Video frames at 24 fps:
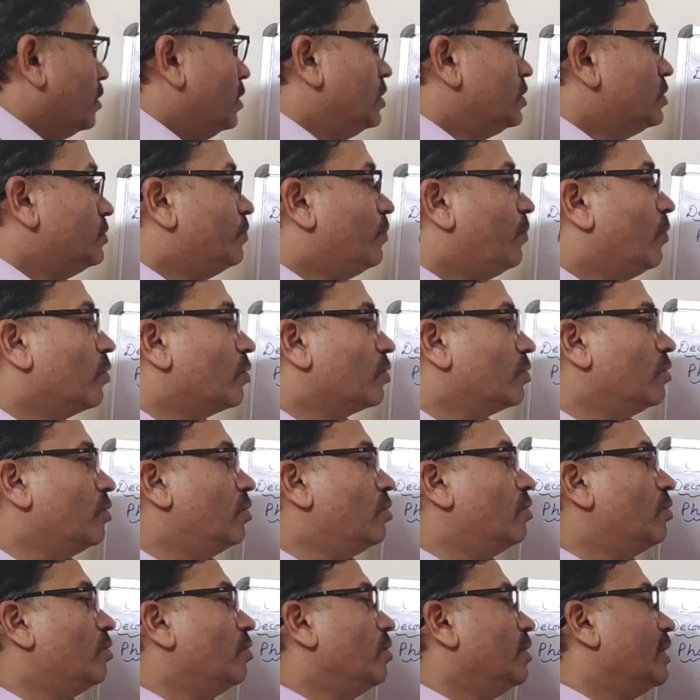these
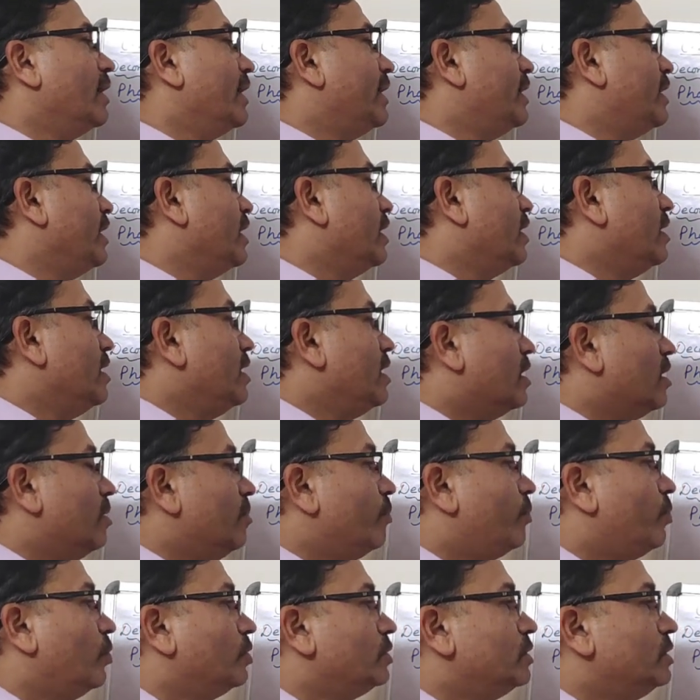photolytic
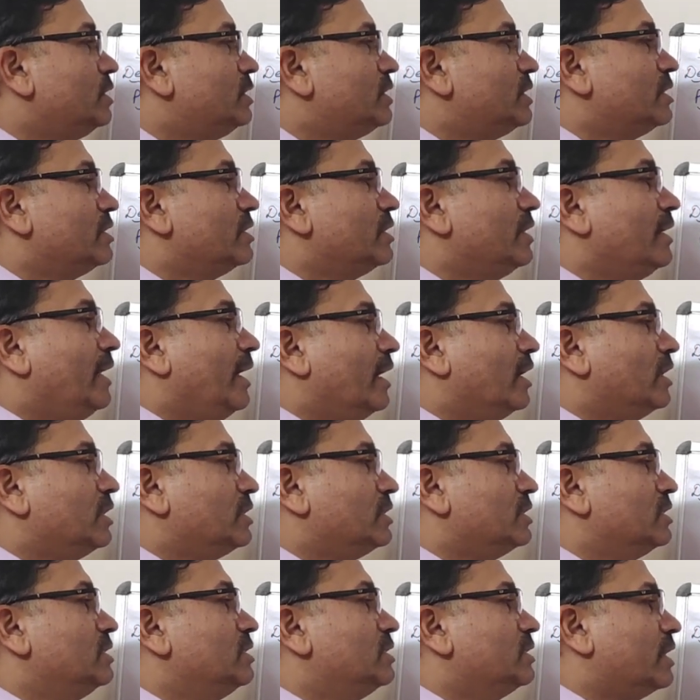decomposition
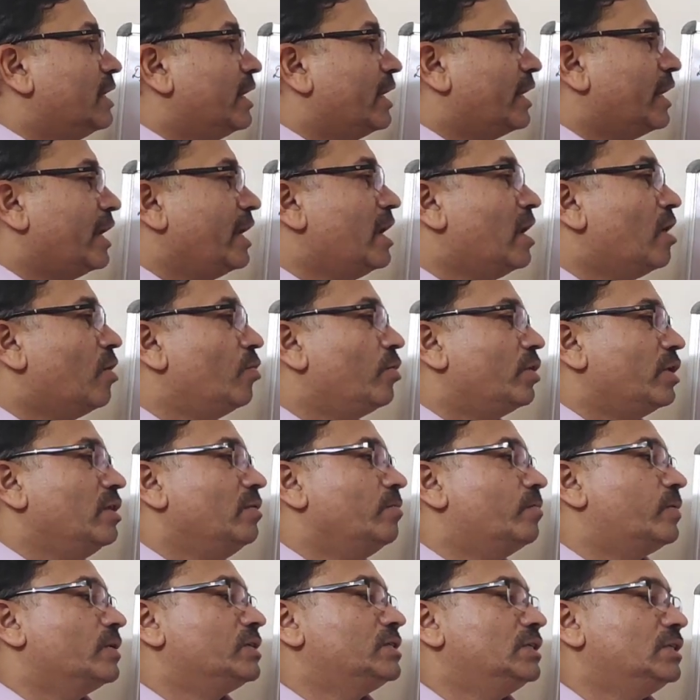reactions carried out in
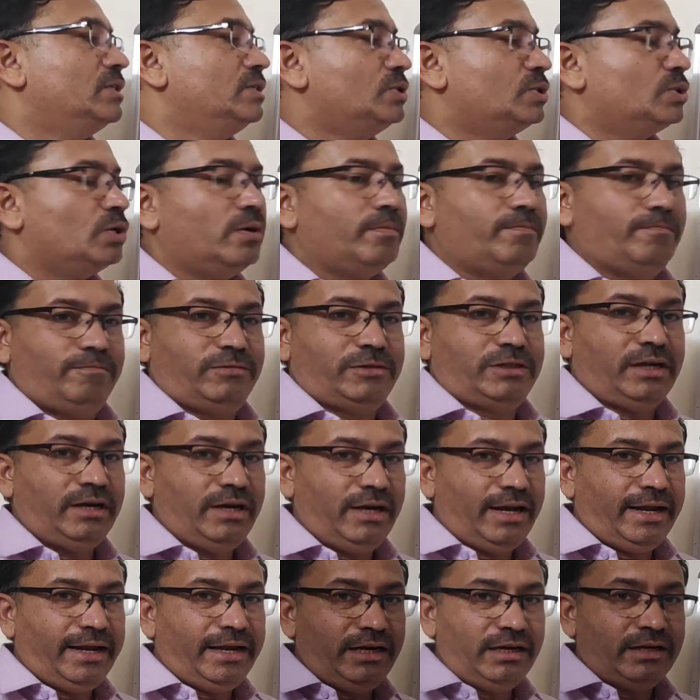presence of
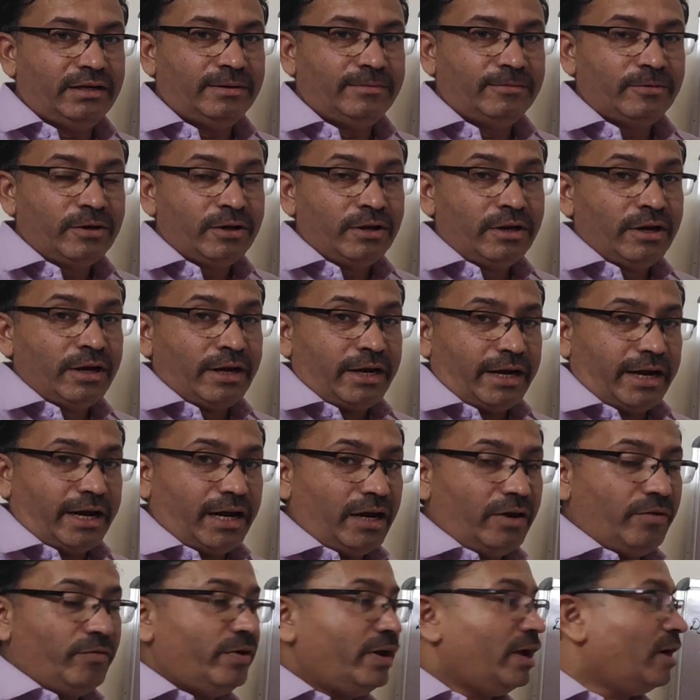sunlight.
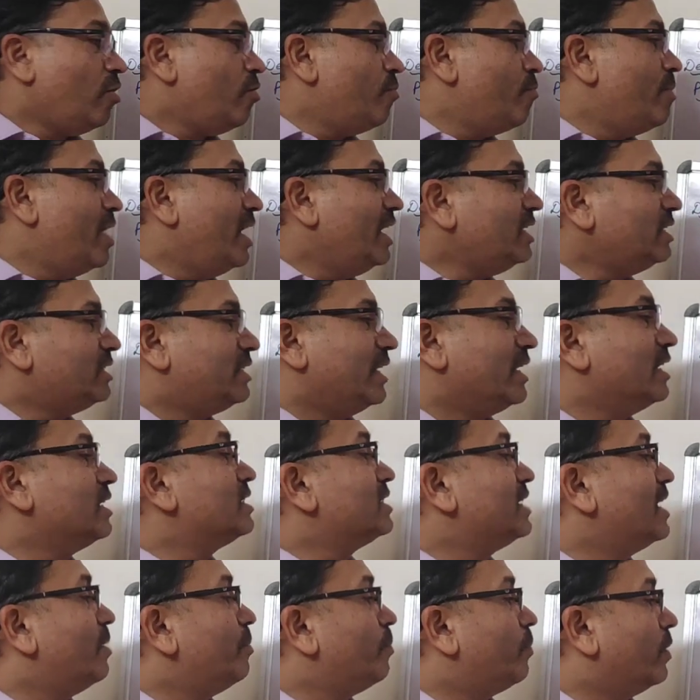And we have best
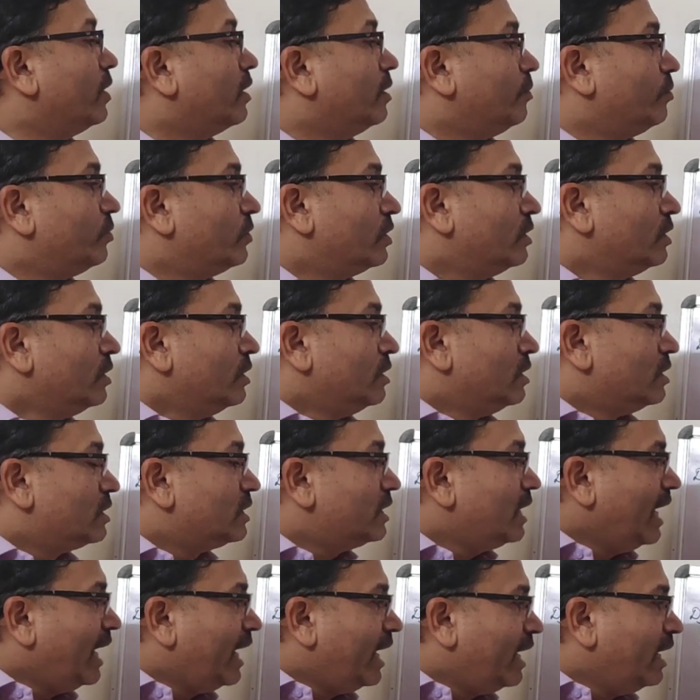example,
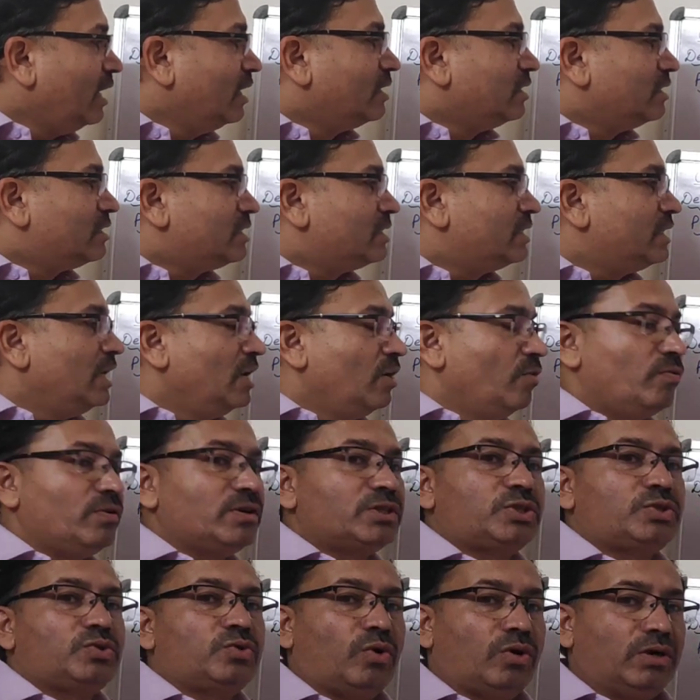say
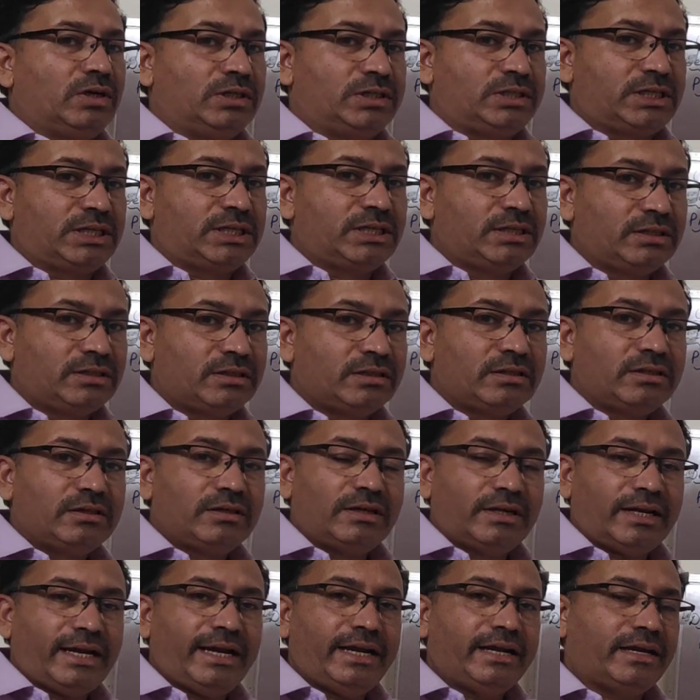silver salts.
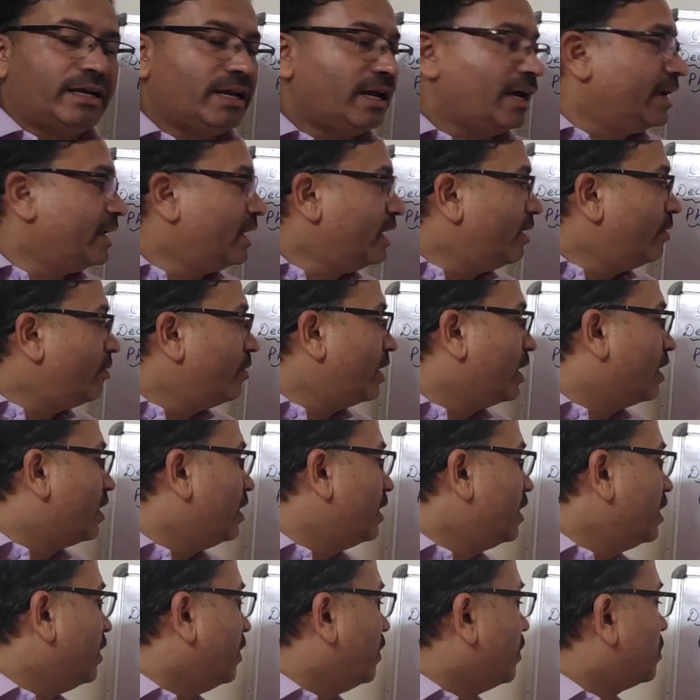Right, I have
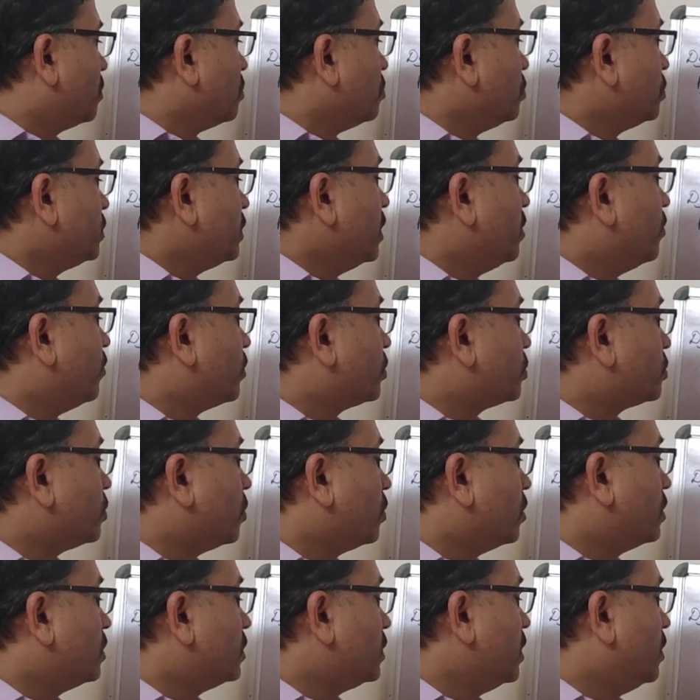taken here two silver
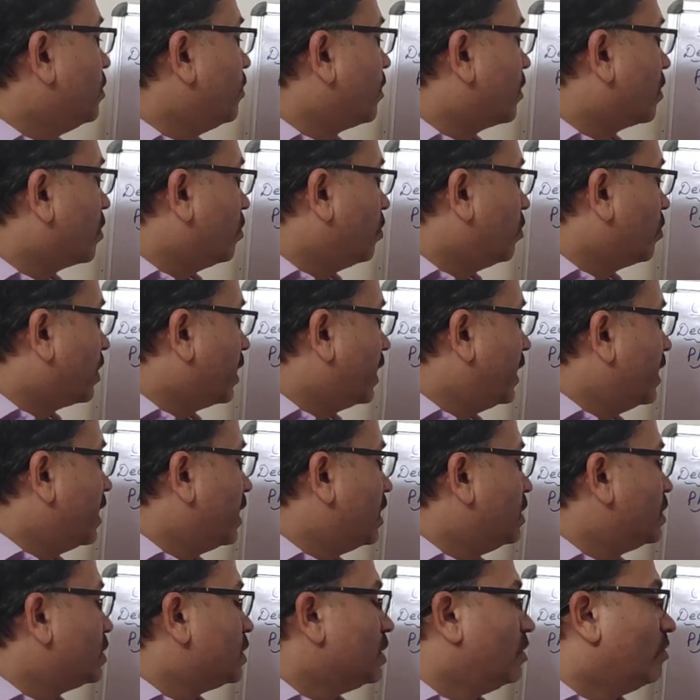salts, silver chloride
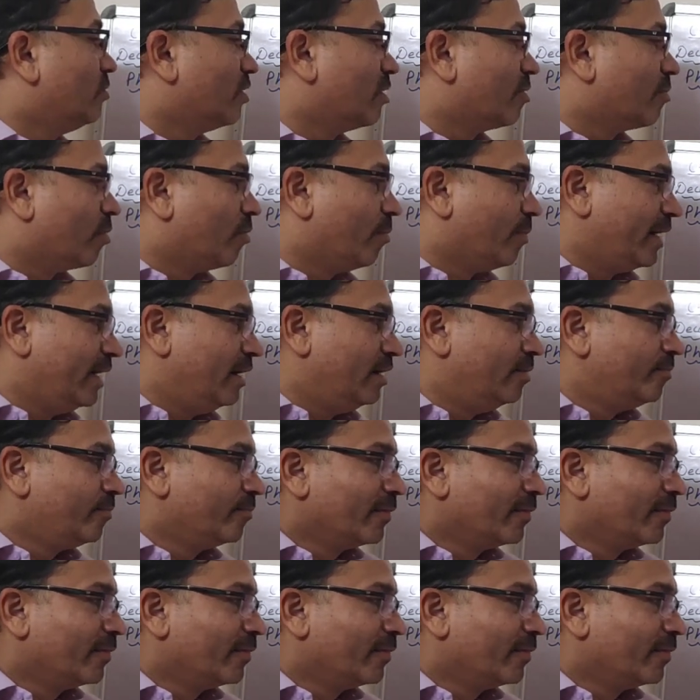and silver bromide.